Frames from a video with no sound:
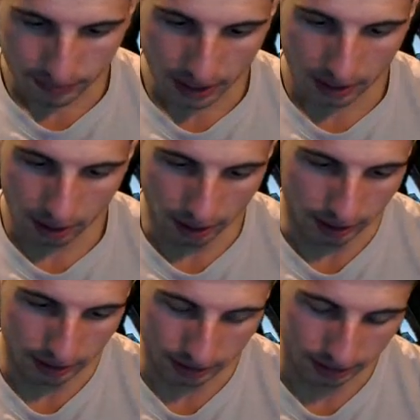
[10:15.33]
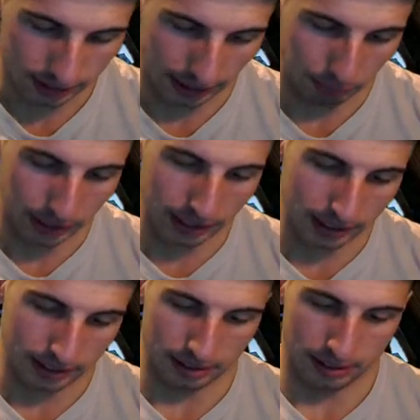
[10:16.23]
Look, can we...
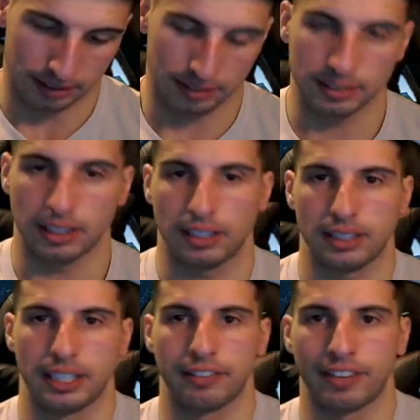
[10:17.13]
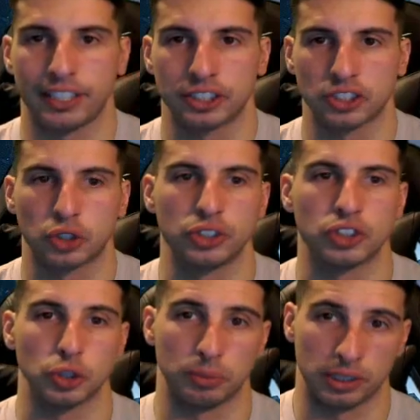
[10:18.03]
If I just could
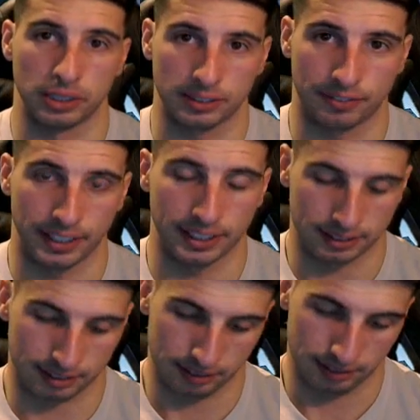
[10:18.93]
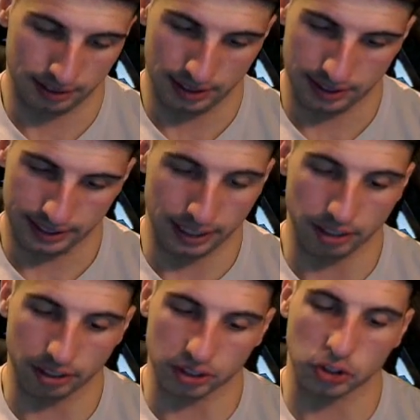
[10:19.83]
zoom on his face, he
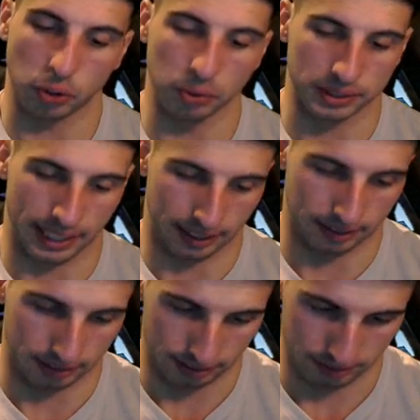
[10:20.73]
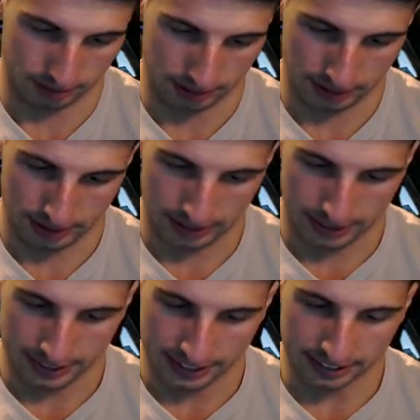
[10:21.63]
looks so sad.
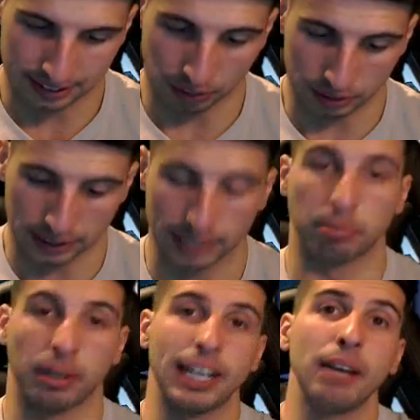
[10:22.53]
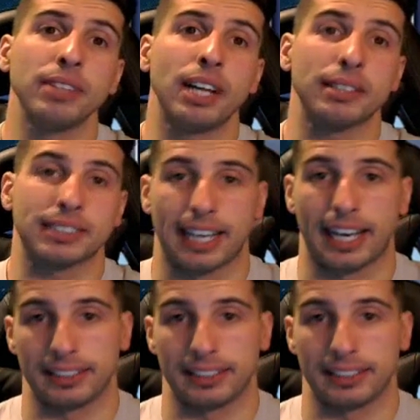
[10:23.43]
So sad, but I'm not sad.